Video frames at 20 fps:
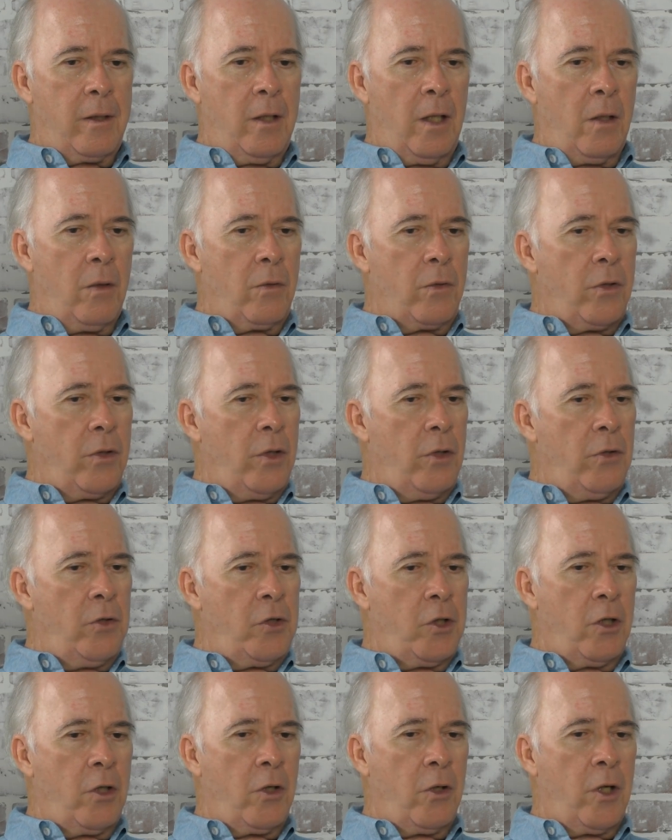don't
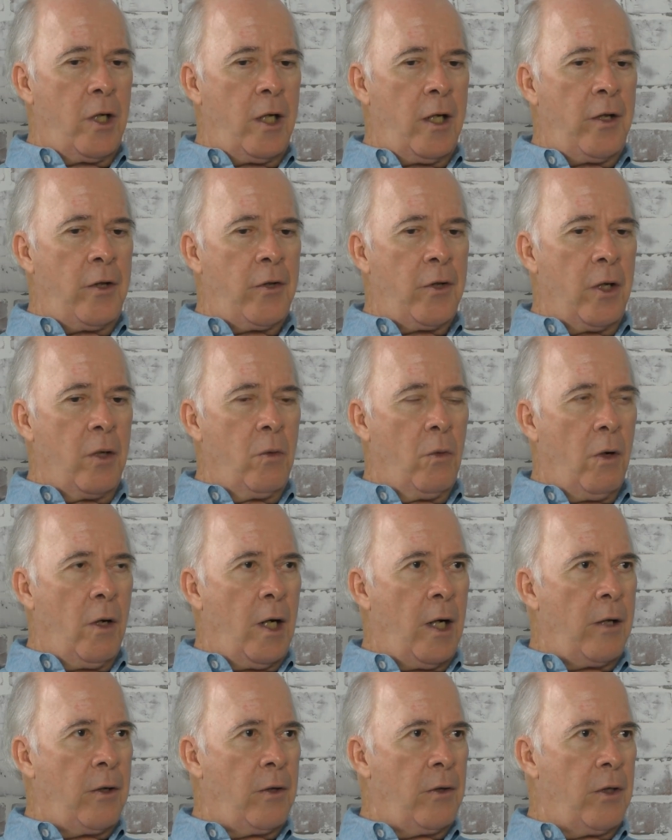use it on anything
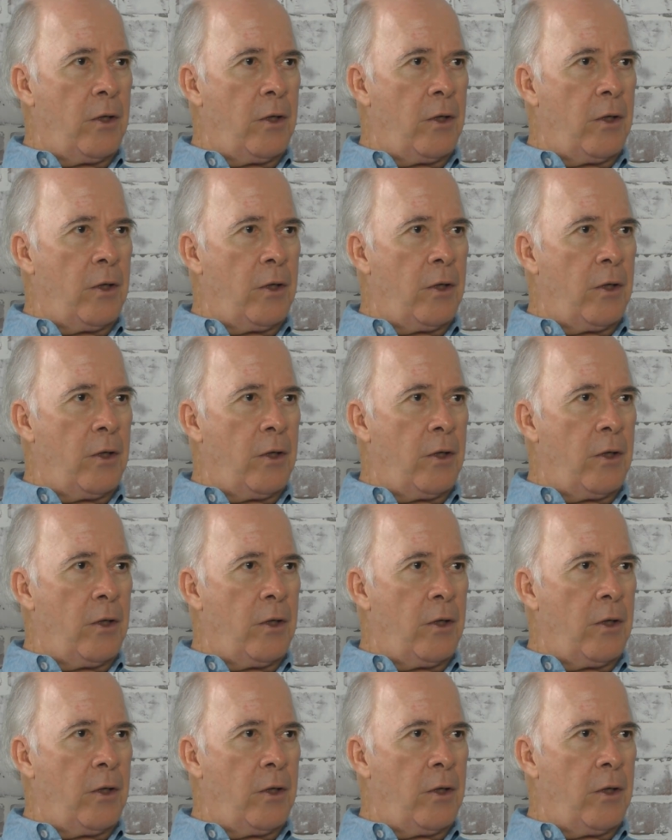wider